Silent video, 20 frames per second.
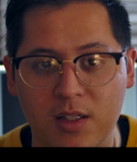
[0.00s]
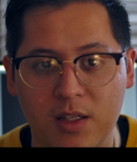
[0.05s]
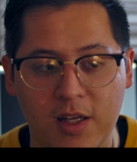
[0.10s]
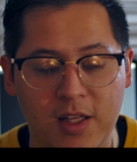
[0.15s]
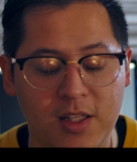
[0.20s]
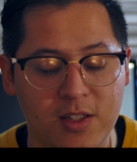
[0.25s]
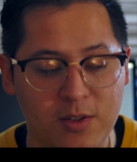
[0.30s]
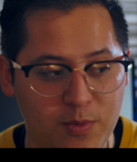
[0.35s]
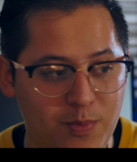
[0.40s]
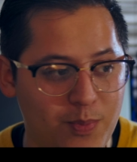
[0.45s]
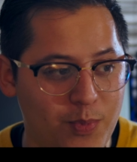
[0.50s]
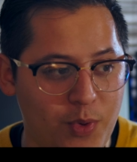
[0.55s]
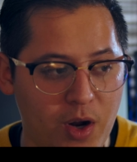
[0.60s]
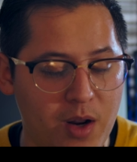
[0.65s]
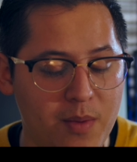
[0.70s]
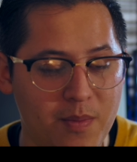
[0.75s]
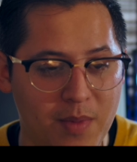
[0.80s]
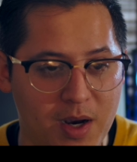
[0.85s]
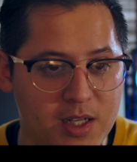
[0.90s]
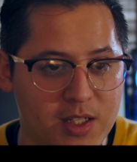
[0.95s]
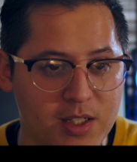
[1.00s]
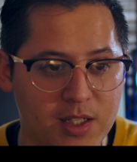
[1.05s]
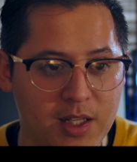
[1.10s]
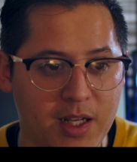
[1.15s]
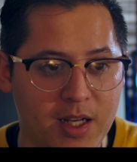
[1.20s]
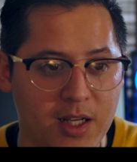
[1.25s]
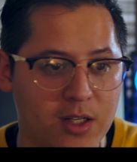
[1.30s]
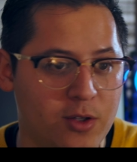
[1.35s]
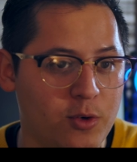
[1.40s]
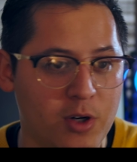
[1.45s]
It's pretty much
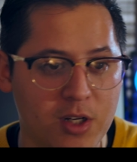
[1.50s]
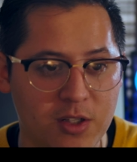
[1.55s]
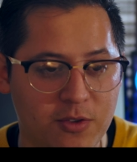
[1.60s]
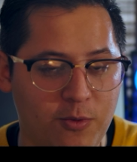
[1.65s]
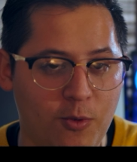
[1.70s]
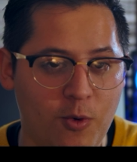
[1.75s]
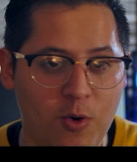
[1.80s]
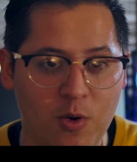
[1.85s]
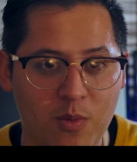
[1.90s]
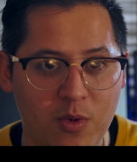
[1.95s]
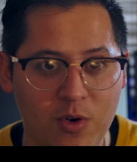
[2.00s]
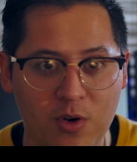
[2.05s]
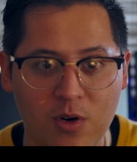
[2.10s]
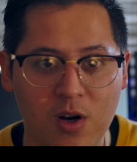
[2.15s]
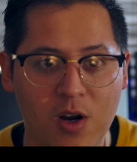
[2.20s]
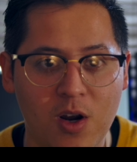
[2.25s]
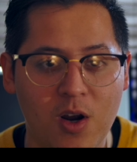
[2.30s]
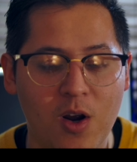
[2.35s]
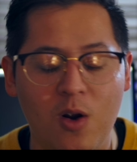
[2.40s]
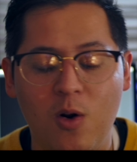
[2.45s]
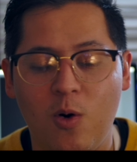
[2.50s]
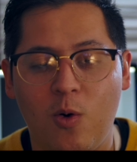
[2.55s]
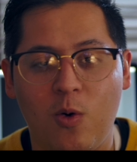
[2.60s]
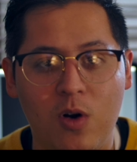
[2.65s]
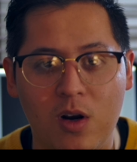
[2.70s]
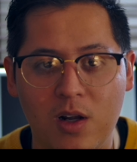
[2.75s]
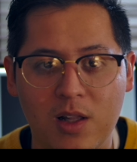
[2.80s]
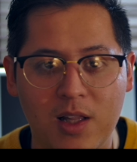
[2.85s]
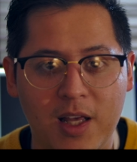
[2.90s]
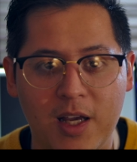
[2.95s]
like a transformer
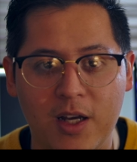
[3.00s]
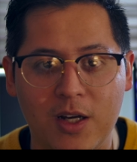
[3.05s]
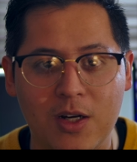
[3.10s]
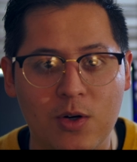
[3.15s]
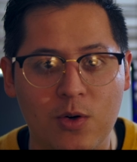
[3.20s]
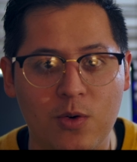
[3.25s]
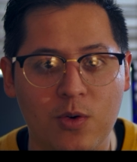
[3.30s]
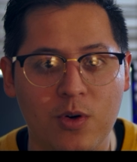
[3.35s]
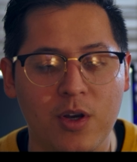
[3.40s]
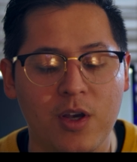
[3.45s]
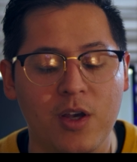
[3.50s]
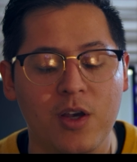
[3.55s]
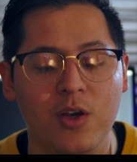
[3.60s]
or a Lego.